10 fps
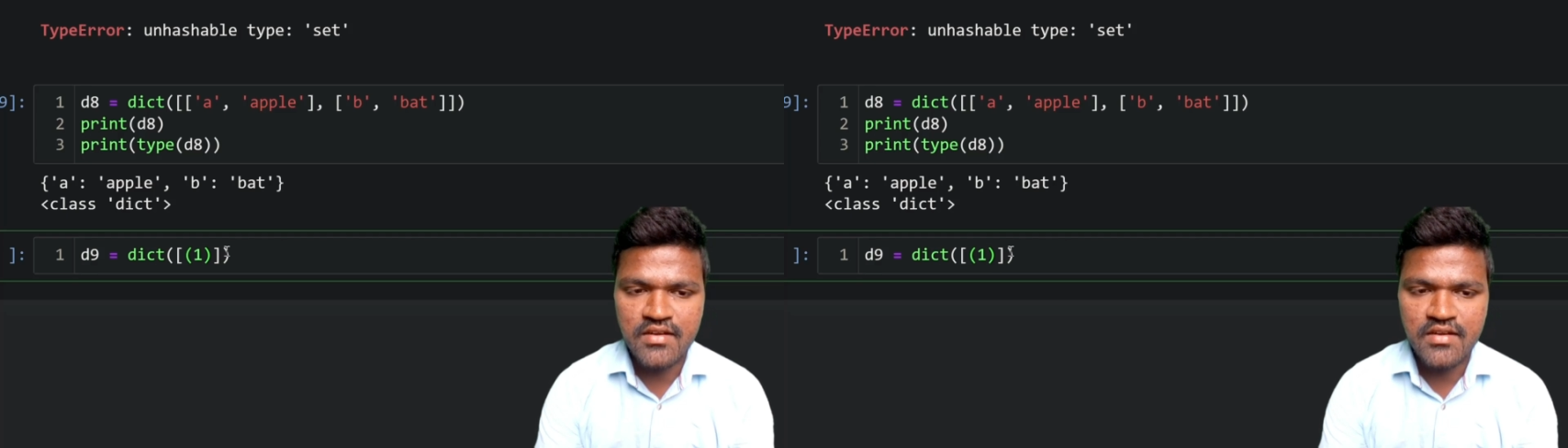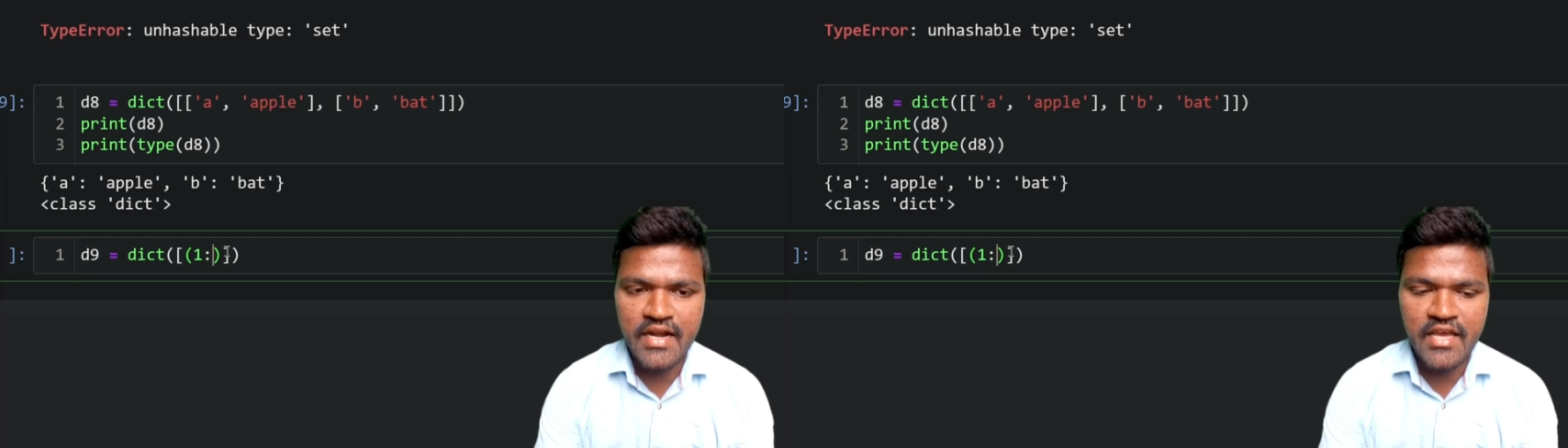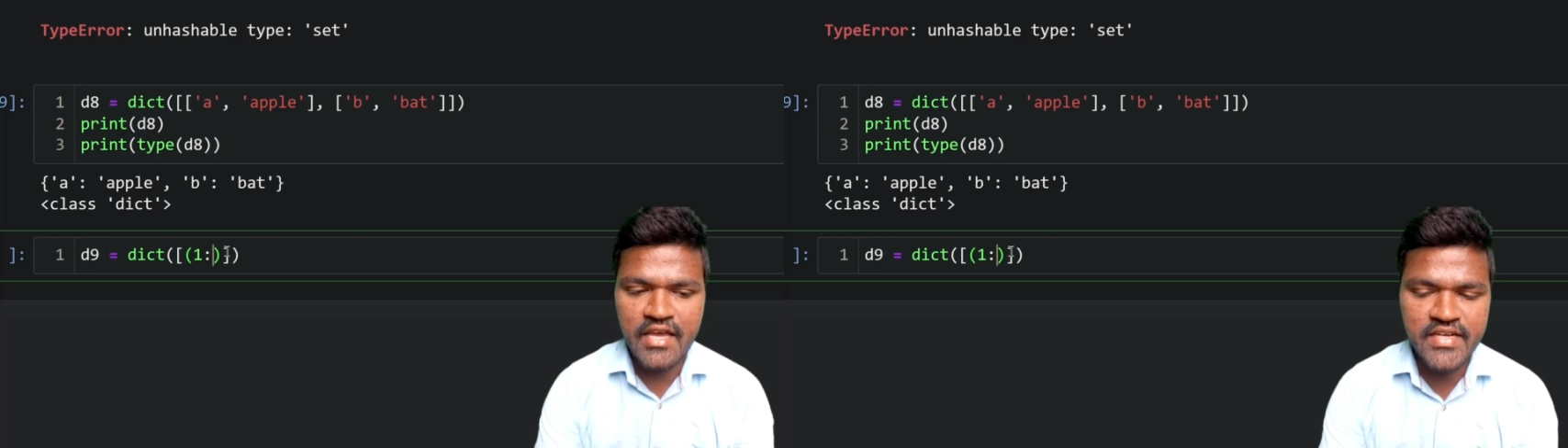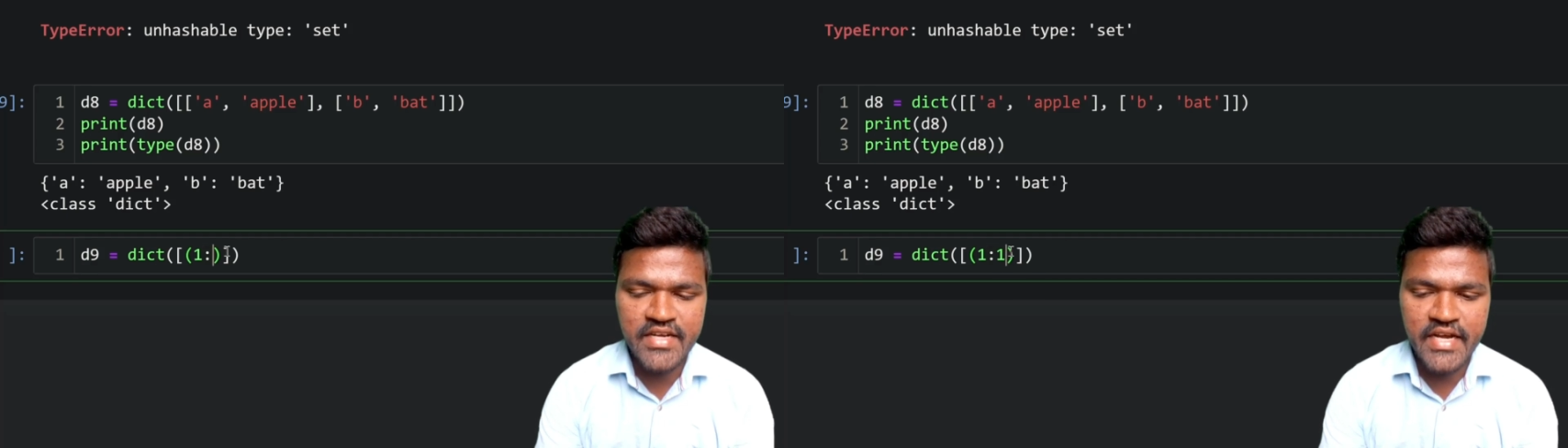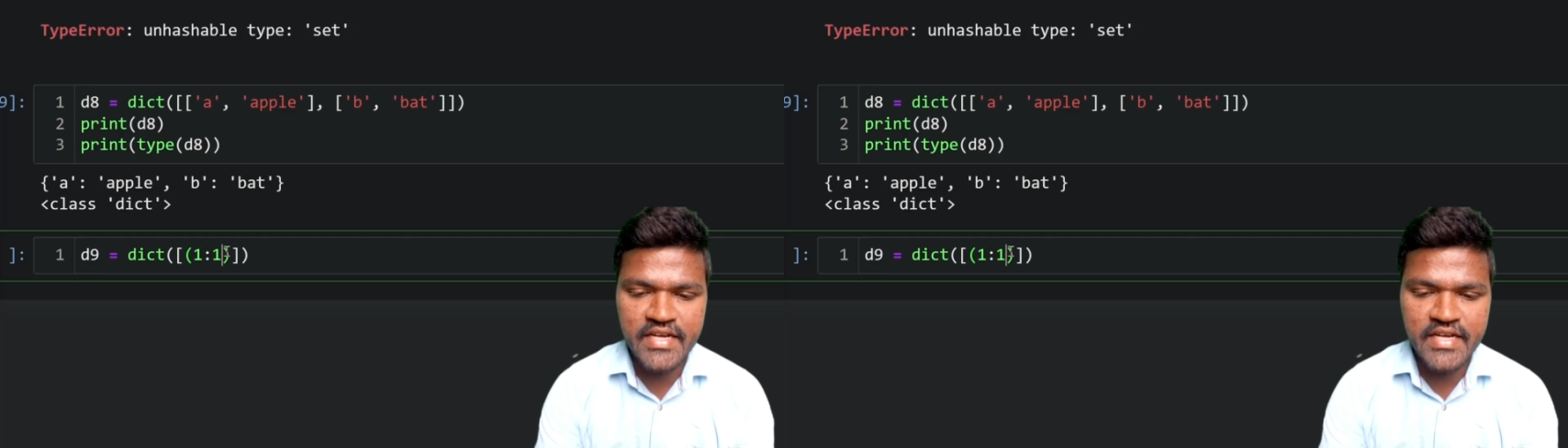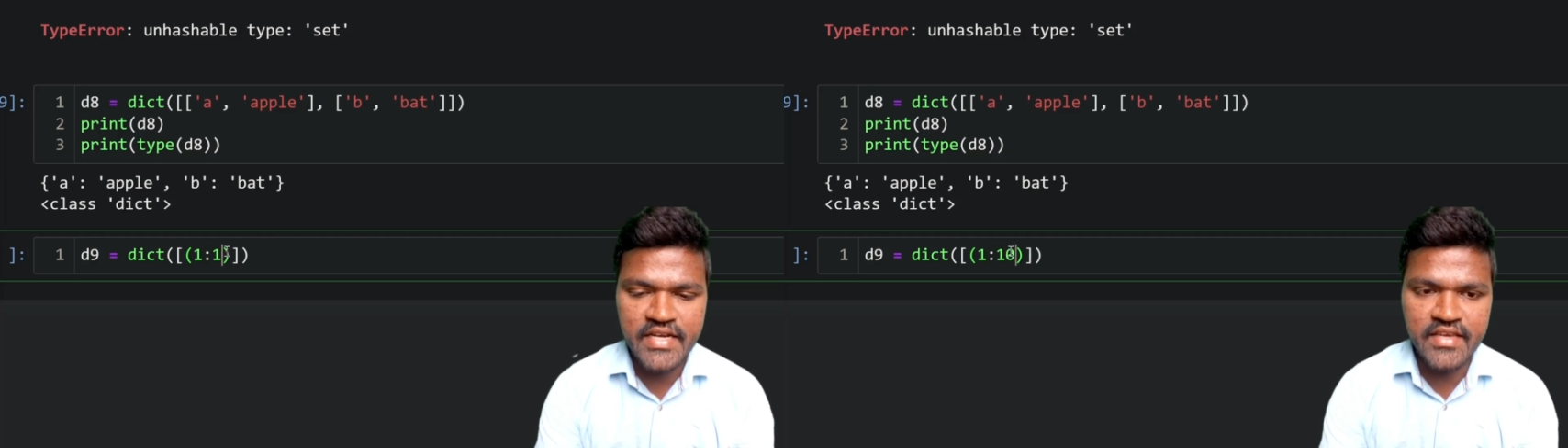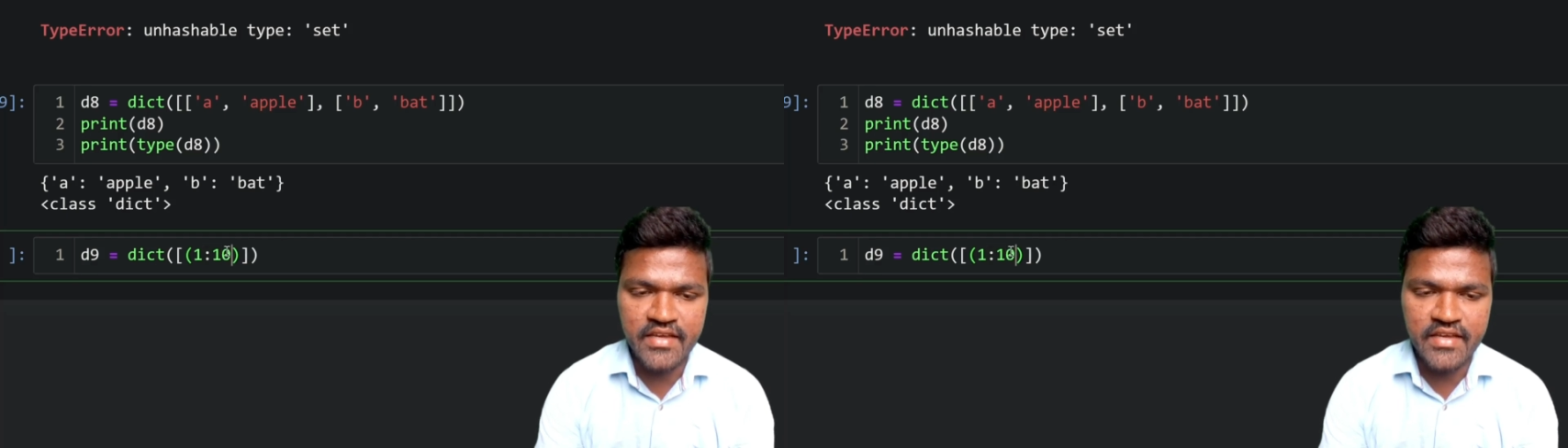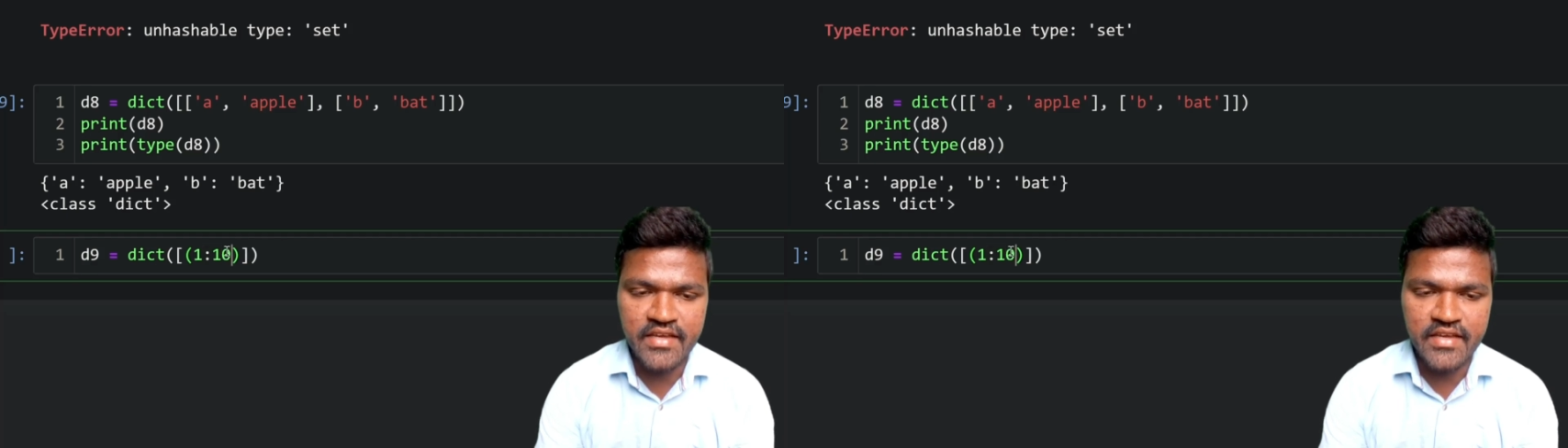and I will take 10 here.